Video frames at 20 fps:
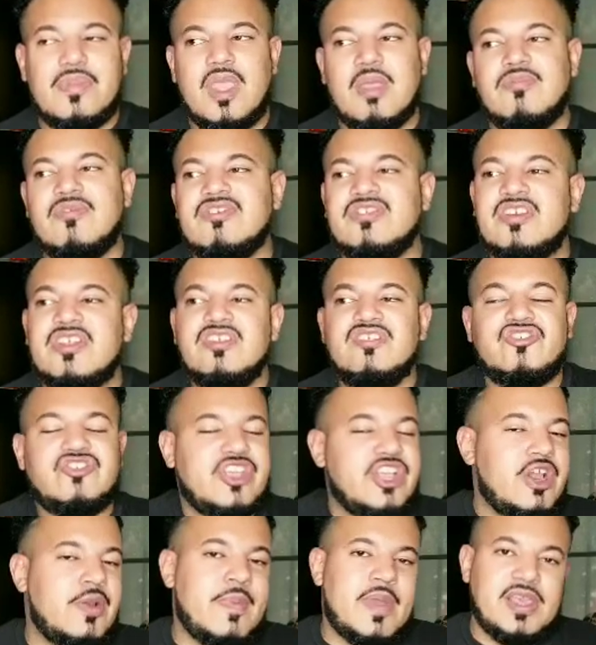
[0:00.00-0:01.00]
I'm just going to
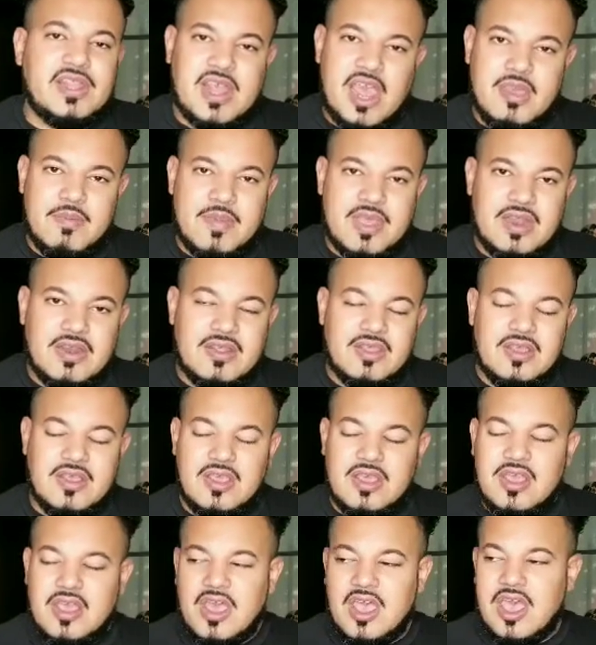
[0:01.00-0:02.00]
share my excitement
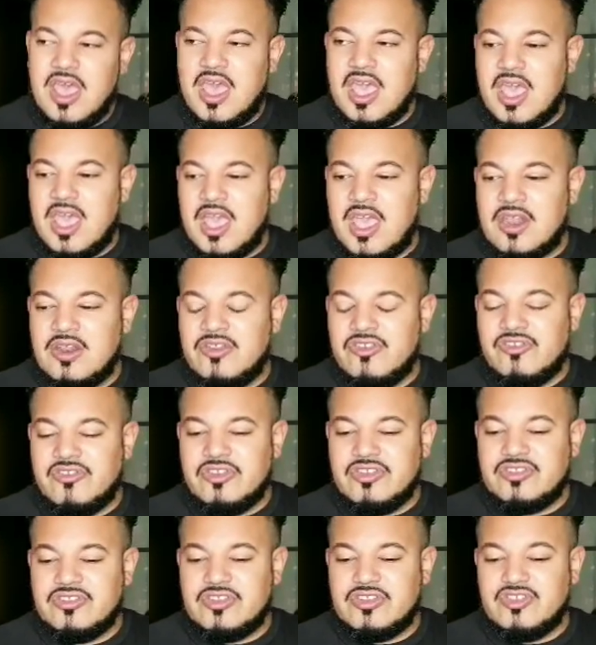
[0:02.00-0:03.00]
and
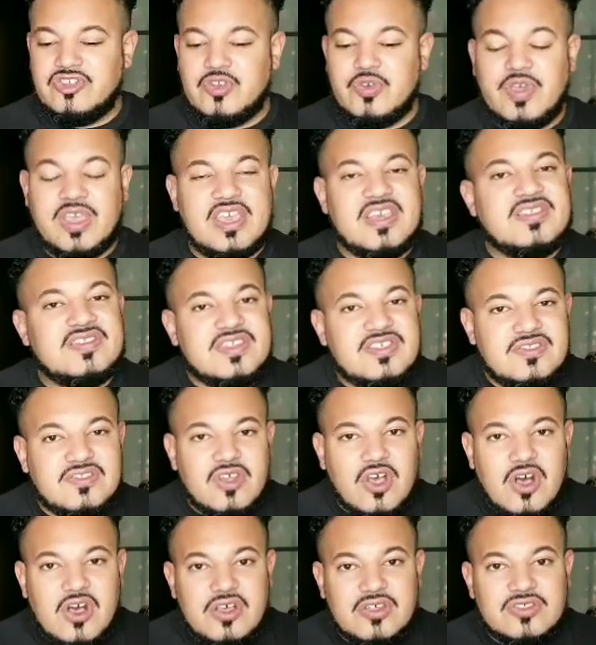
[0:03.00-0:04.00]
just showcase these
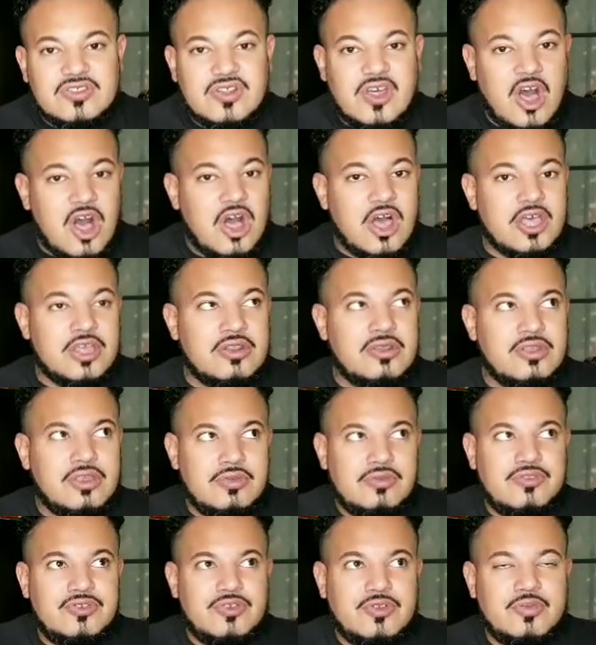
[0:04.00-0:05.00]
dolls on
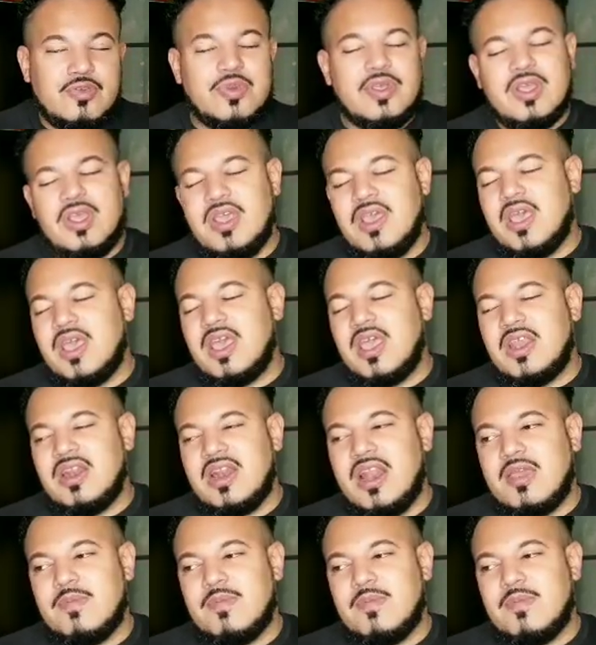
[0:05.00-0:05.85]
YouTube and